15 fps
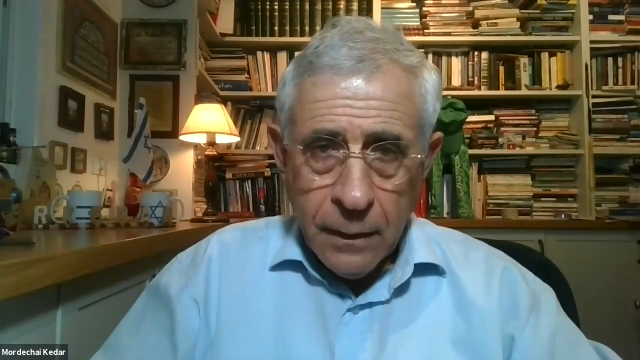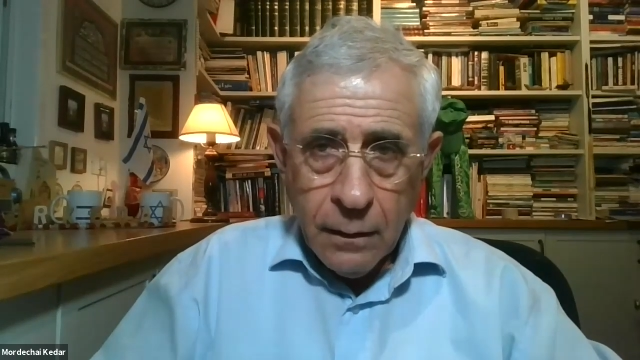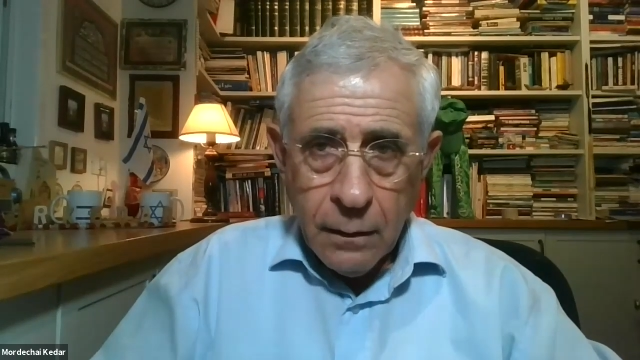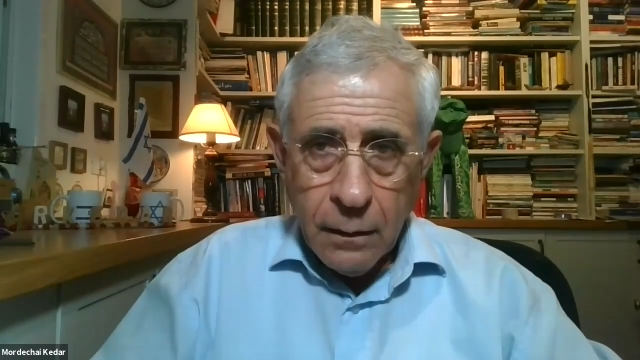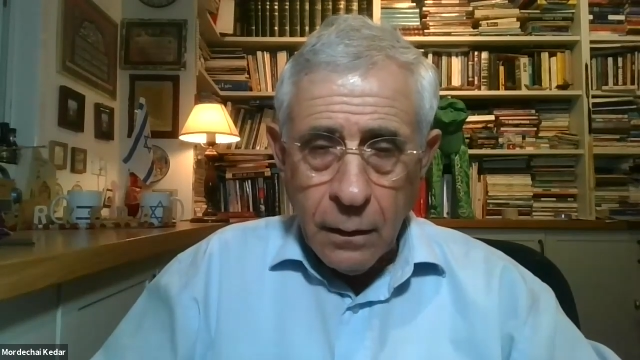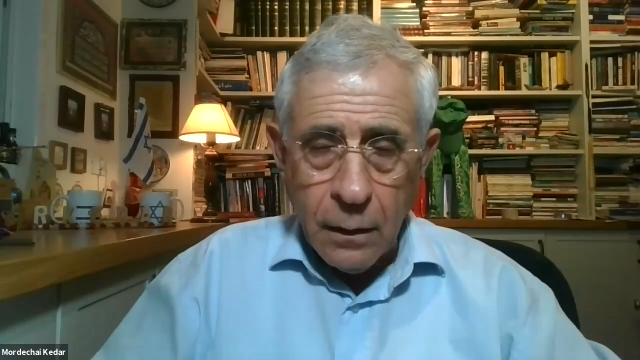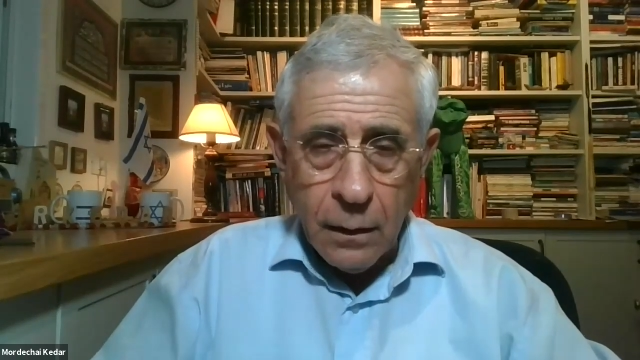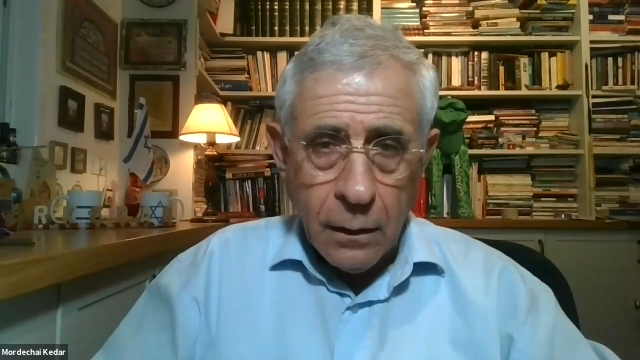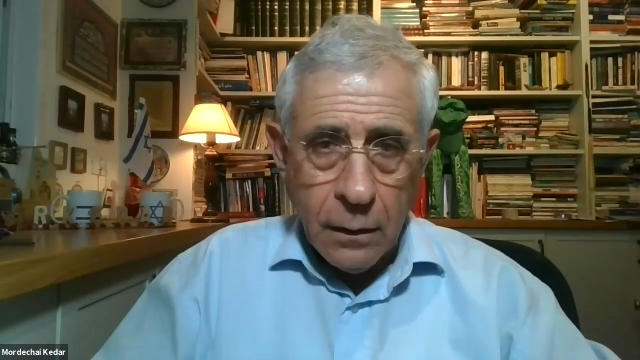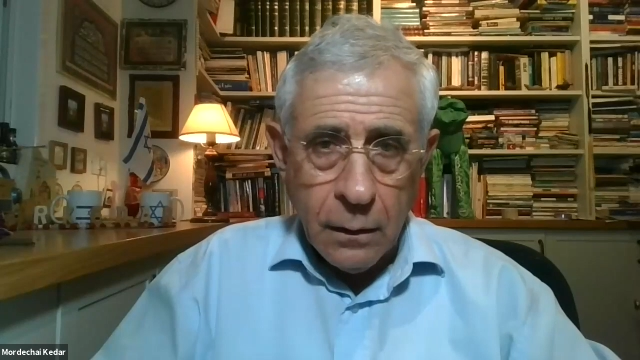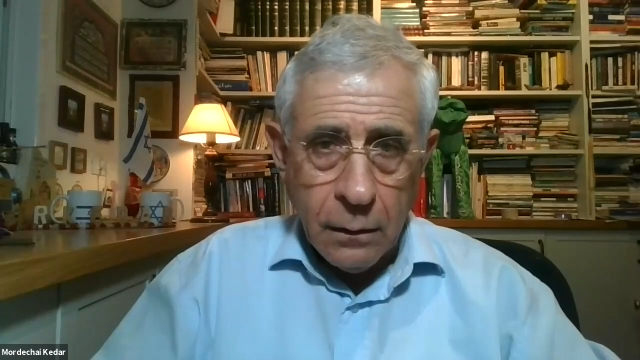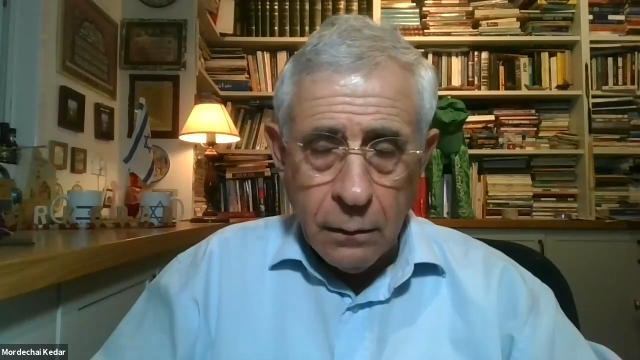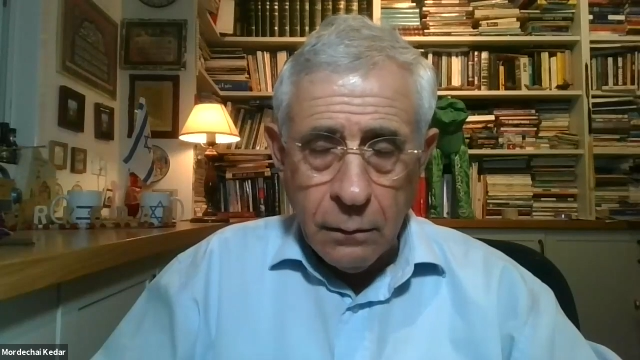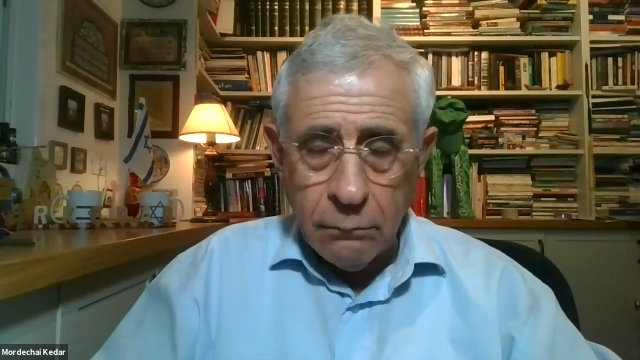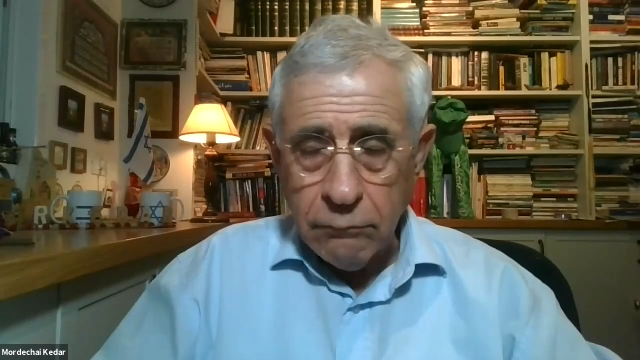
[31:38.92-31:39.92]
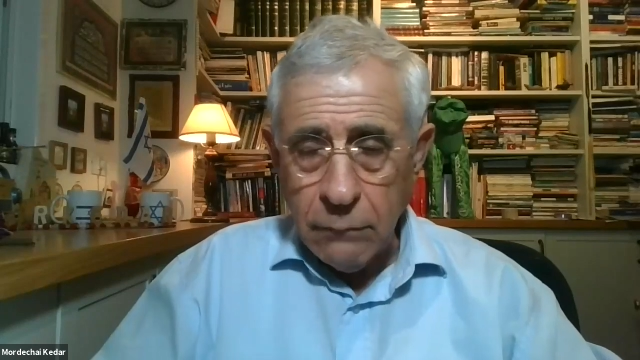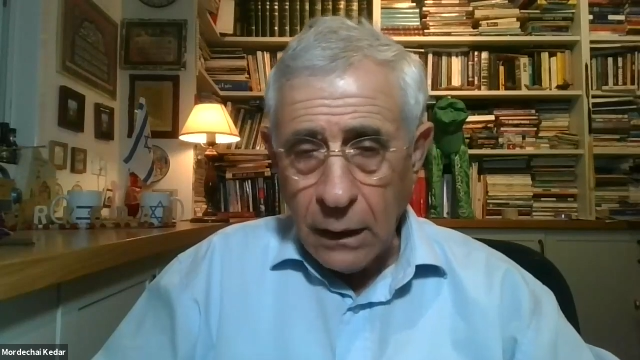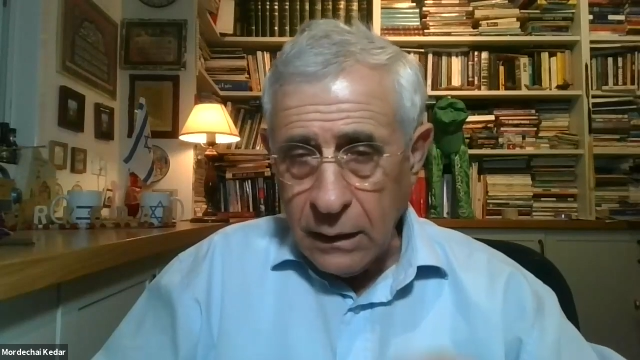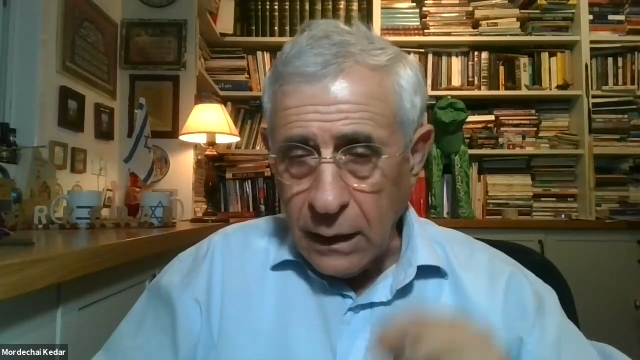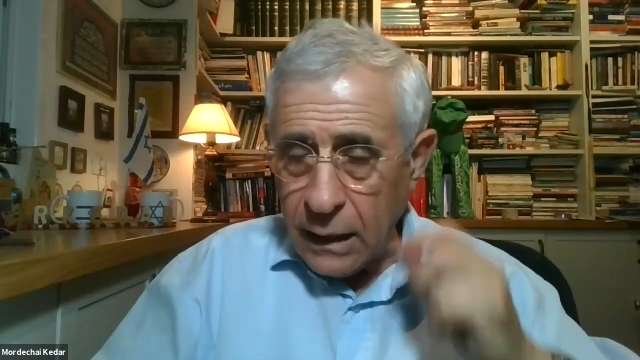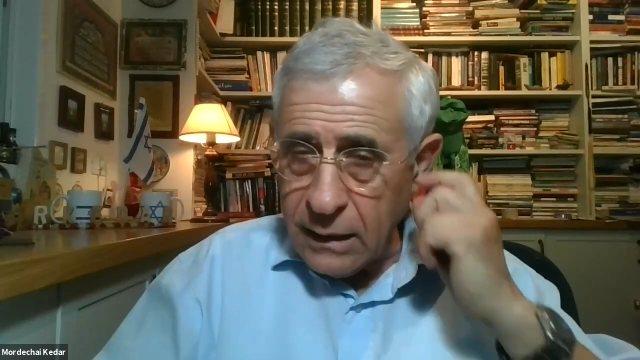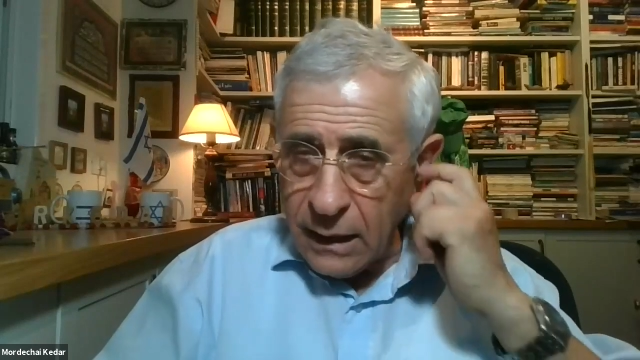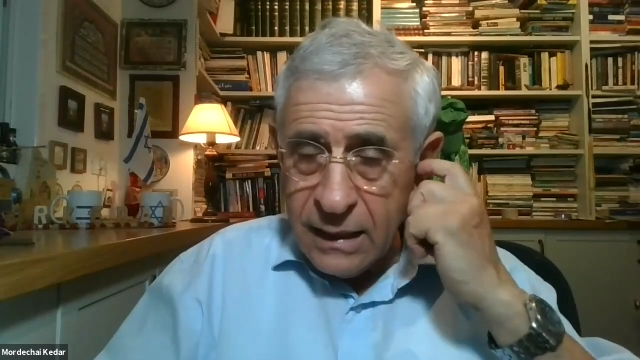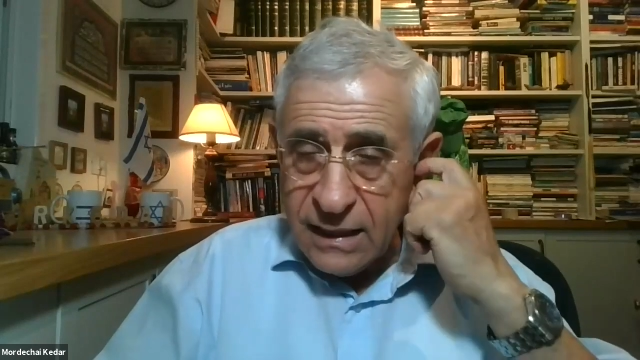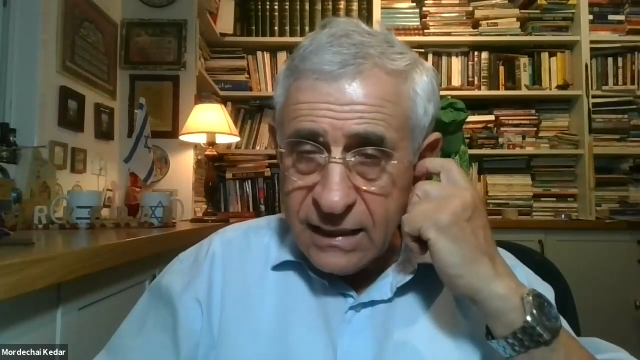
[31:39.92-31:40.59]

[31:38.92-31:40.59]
And